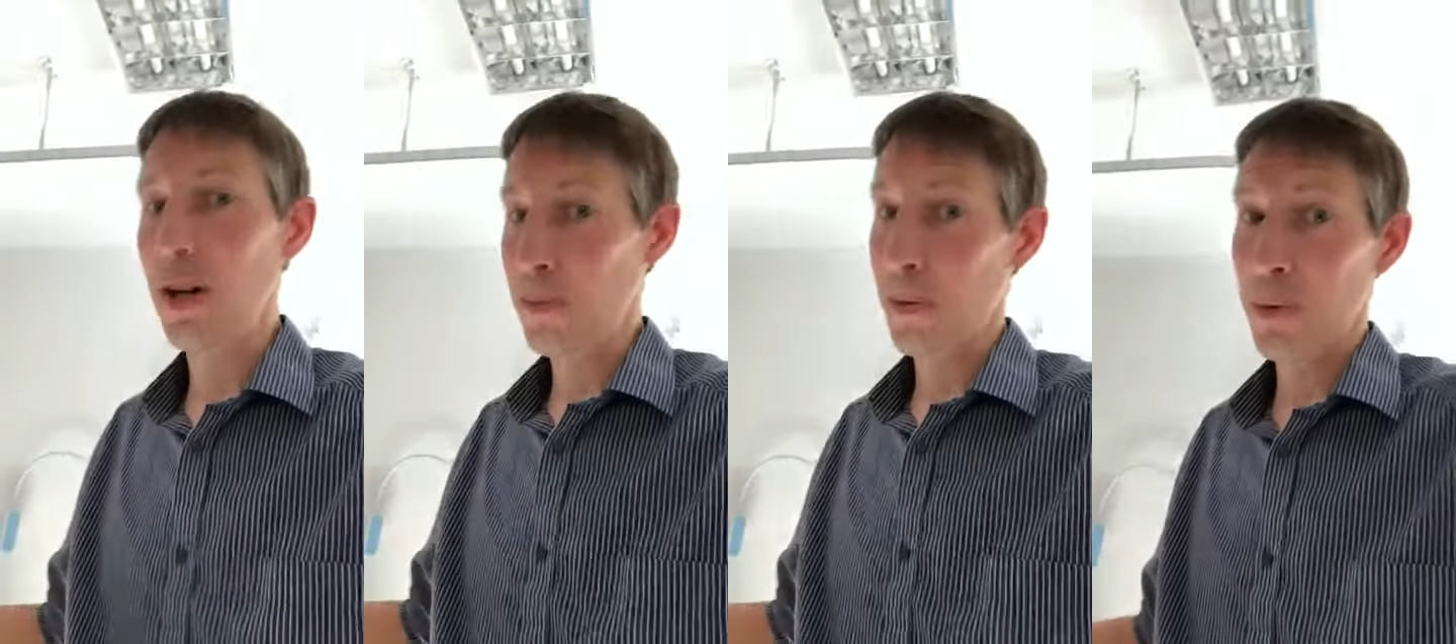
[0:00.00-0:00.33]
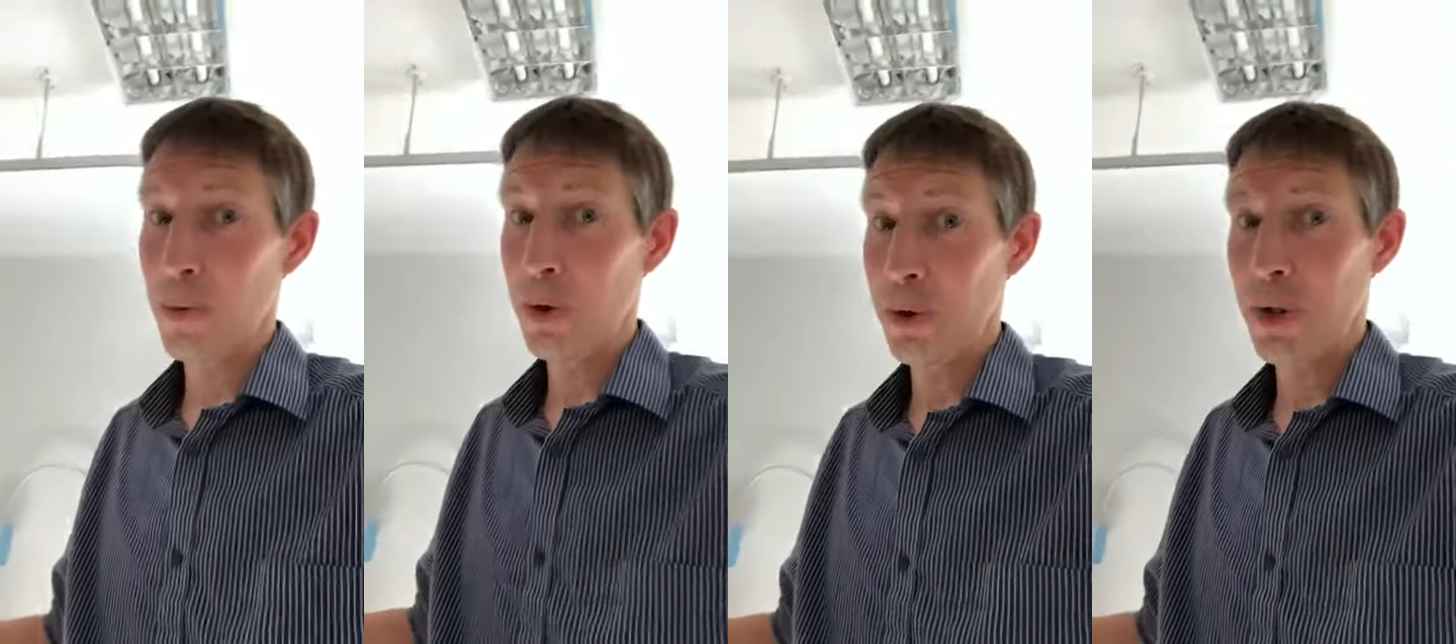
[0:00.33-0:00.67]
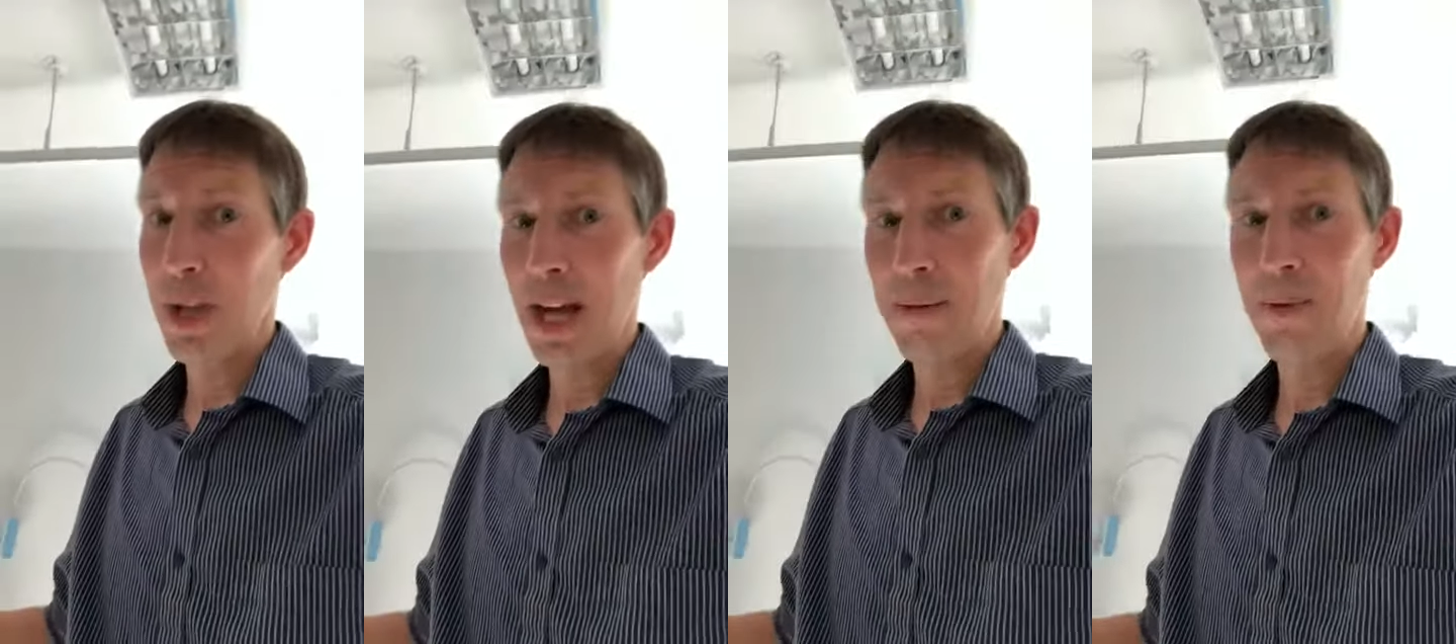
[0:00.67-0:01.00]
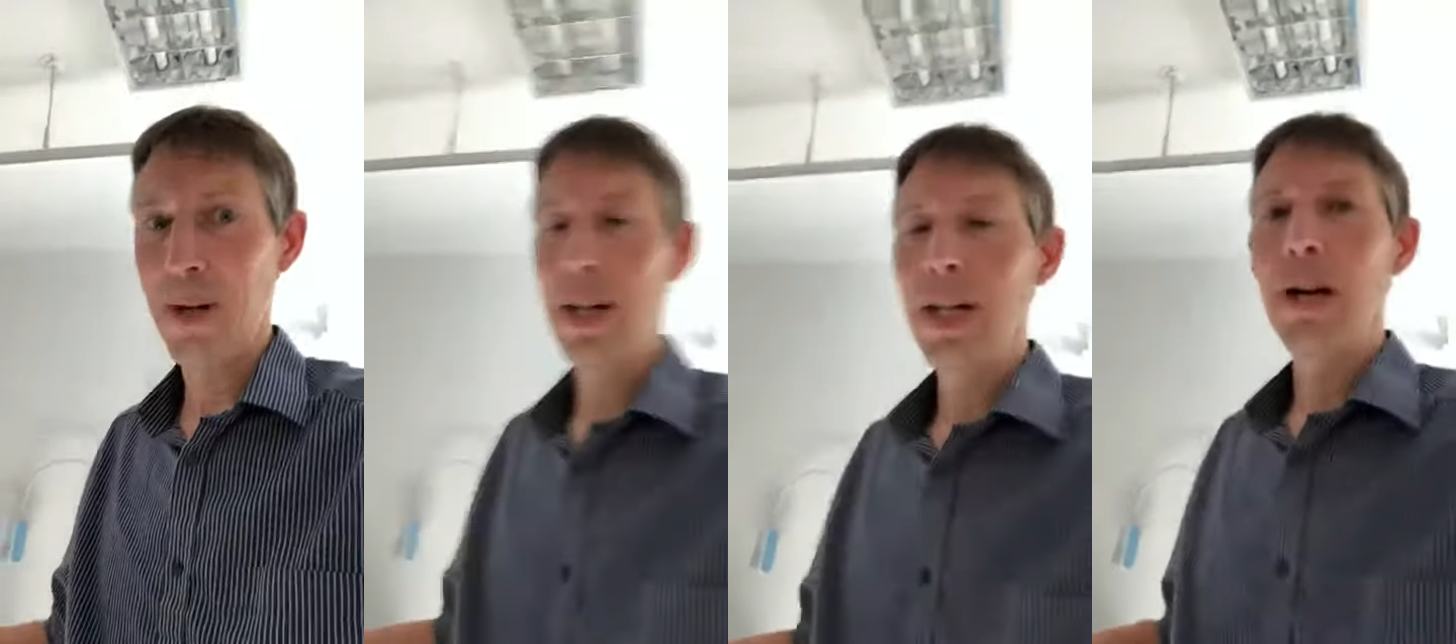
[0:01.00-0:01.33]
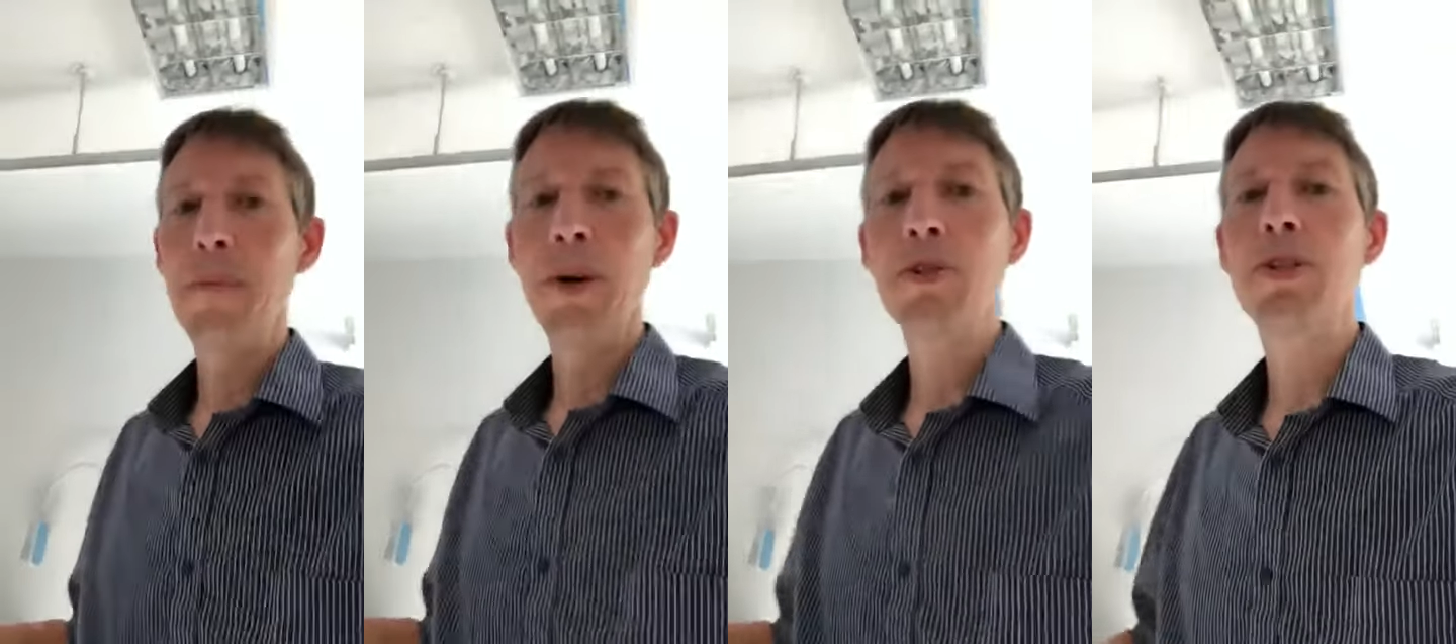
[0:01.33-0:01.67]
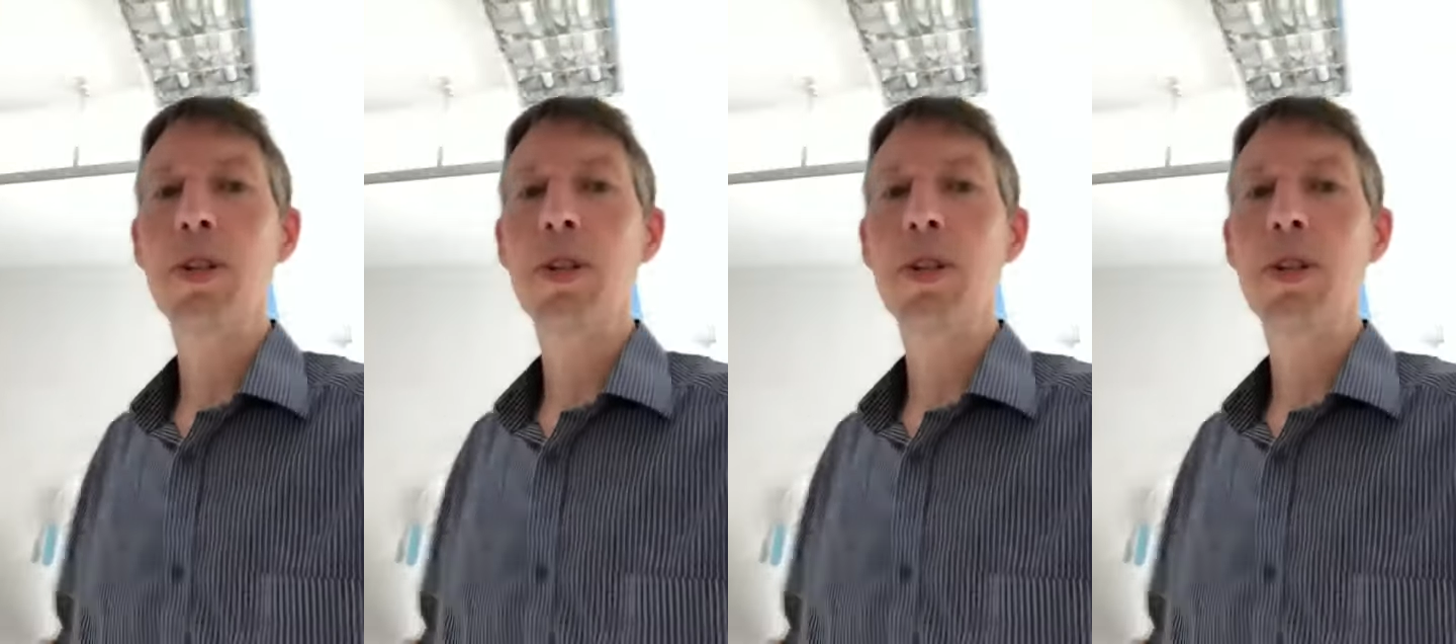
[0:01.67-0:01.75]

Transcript: you probably wouldn't do that, but most